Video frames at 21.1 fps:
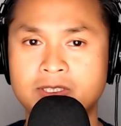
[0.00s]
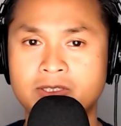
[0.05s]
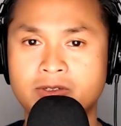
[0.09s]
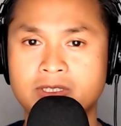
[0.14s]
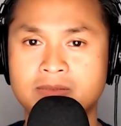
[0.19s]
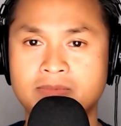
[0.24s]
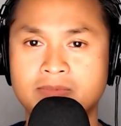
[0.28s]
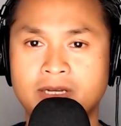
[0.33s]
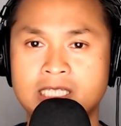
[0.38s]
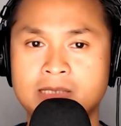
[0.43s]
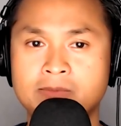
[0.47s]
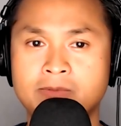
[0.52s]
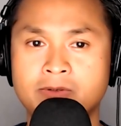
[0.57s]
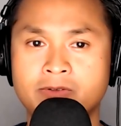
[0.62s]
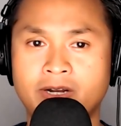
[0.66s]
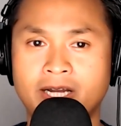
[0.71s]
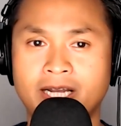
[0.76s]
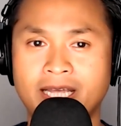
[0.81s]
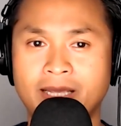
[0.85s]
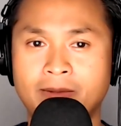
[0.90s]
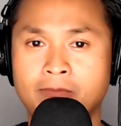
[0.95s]
is meant to provide
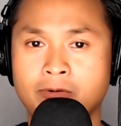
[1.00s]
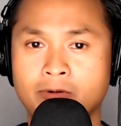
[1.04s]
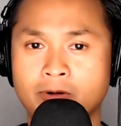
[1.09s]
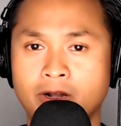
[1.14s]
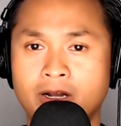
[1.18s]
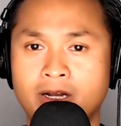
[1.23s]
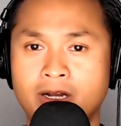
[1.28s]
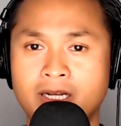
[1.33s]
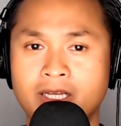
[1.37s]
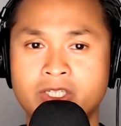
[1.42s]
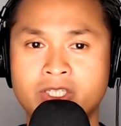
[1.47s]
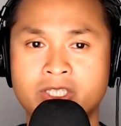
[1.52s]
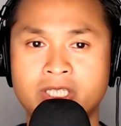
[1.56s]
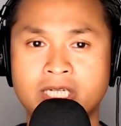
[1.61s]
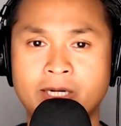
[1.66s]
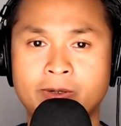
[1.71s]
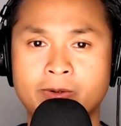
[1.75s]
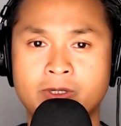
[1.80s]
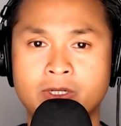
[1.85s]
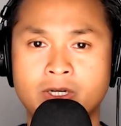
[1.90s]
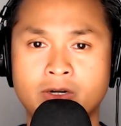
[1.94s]
a broad and
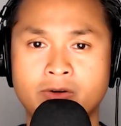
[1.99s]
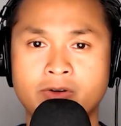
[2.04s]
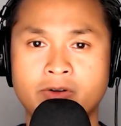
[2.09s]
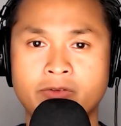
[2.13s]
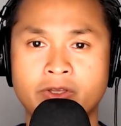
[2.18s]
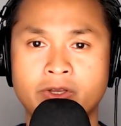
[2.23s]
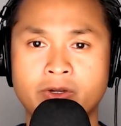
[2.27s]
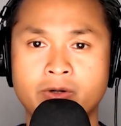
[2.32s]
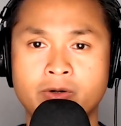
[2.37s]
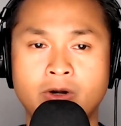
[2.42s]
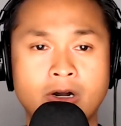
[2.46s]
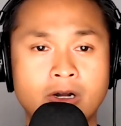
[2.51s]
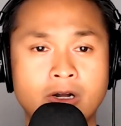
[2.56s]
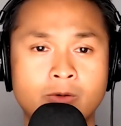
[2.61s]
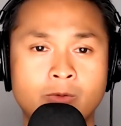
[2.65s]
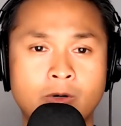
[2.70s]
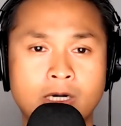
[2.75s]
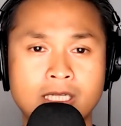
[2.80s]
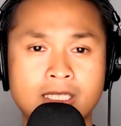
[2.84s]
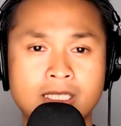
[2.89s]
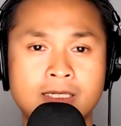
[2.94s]
general overview on
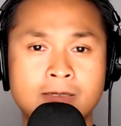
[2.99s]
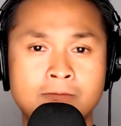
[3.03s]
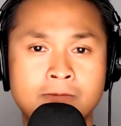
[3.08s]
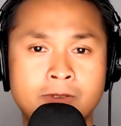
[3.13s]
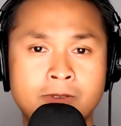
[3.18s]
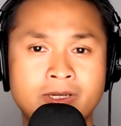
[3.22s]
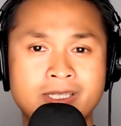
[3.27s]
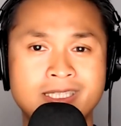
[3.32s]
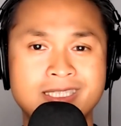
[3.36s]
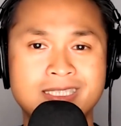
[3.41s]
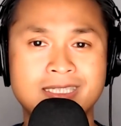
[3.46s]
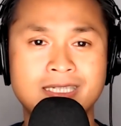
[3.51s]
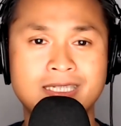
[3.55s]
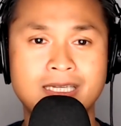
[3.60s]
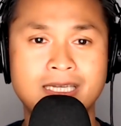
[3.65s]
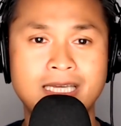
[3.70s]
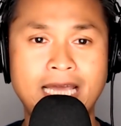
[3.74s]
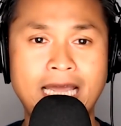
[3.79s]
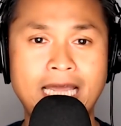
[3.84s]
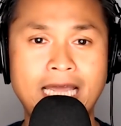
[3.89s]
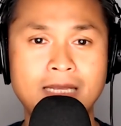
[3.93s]
what components
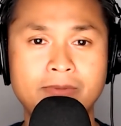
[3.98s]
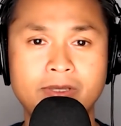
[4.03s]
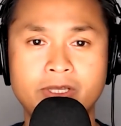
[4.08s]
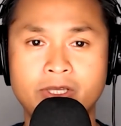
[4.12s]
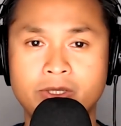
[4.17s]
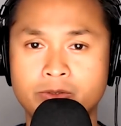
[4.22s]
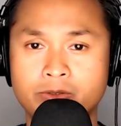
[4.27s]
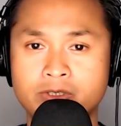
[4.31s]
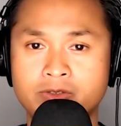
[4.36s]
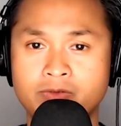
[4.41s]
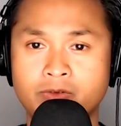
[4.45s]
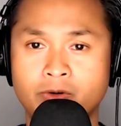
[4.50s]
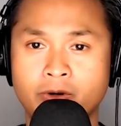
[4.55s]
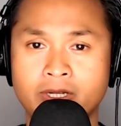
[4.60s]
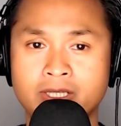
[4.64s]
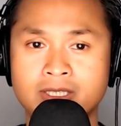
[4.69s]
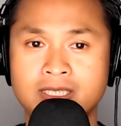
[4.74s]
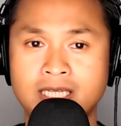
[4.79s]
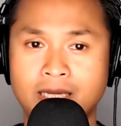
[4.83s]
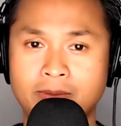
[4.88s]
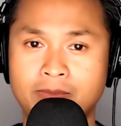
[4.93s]
can be used for in
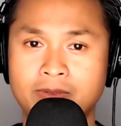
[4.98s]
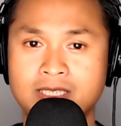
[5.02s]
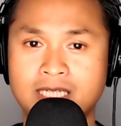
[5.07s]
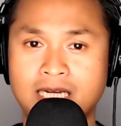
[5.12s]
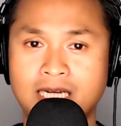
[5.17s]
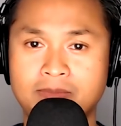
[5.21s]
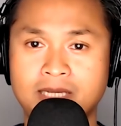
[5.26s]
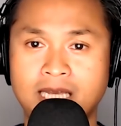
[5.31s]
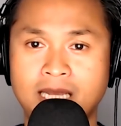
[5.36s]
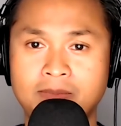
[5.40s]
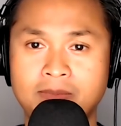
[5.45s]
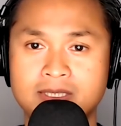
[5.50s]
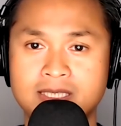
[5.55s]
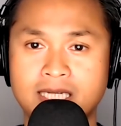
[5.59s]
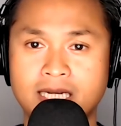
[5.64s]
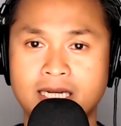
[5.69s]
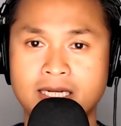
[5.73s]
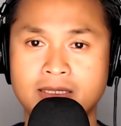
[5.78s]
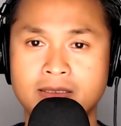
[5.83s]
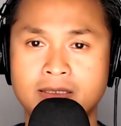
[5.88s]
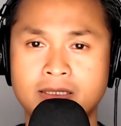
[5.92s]
tabletop game design,
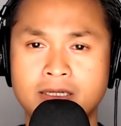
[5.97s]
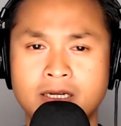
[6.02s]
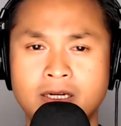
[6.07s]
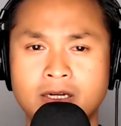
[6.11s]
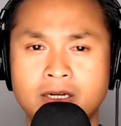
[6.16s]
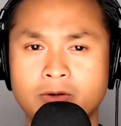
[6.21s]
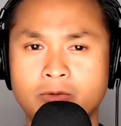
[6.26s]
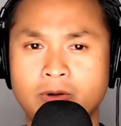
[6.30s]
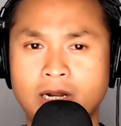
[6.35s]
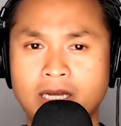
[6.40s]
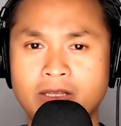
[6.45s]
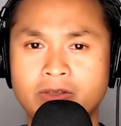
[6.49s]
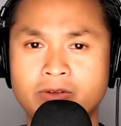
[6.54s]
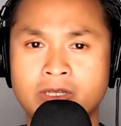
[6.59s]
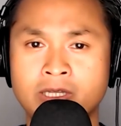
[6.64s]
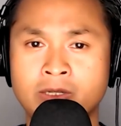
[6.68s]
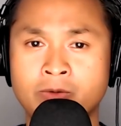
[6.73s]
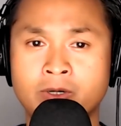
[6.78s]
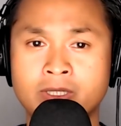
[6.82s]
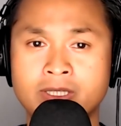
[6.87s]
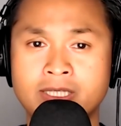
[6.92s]
rather than
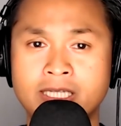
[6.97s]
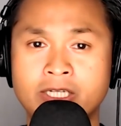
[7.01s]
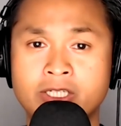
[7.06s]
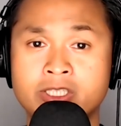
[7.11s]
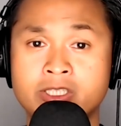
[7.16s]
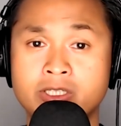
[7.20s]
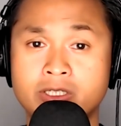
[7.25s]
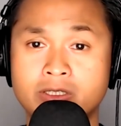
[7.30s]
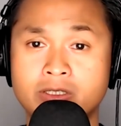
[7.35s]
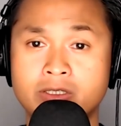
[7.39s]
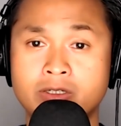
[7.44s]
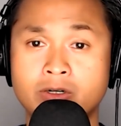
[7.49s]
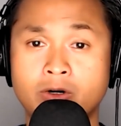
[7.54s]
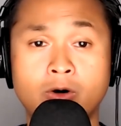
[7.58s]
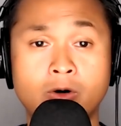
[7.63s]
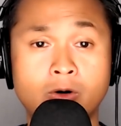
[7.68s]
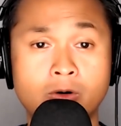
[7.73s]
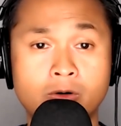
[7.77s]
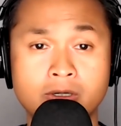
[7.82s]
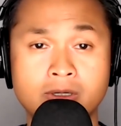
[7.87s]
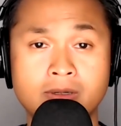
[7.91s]
what they should
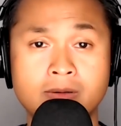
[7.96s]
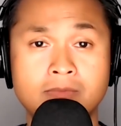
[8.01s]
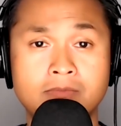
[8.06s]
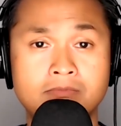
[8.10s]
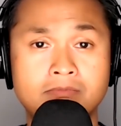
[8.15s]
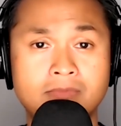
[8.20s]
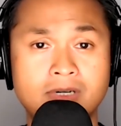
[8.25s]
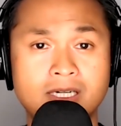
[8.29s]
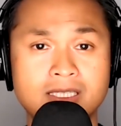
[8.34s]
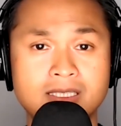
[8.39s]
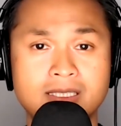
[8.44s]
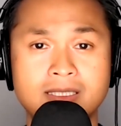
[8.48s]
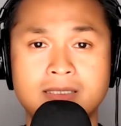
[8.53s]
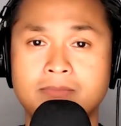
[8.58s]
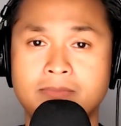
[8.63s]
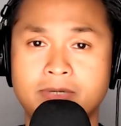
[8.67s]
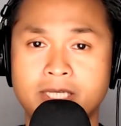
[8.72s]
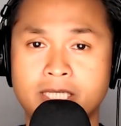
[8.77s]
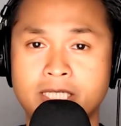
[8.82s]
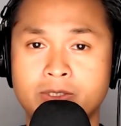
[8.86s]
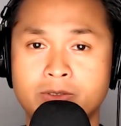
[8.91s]
or must be
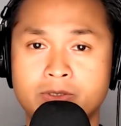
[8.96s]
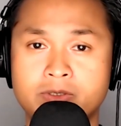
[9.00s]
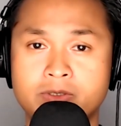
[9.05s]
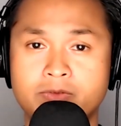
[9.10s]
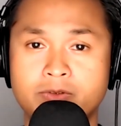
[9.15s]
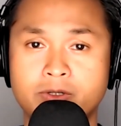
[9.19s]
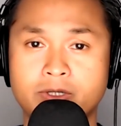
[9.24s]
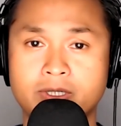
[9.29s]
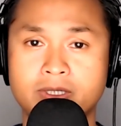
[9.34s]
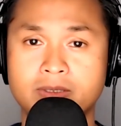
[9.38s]
used for.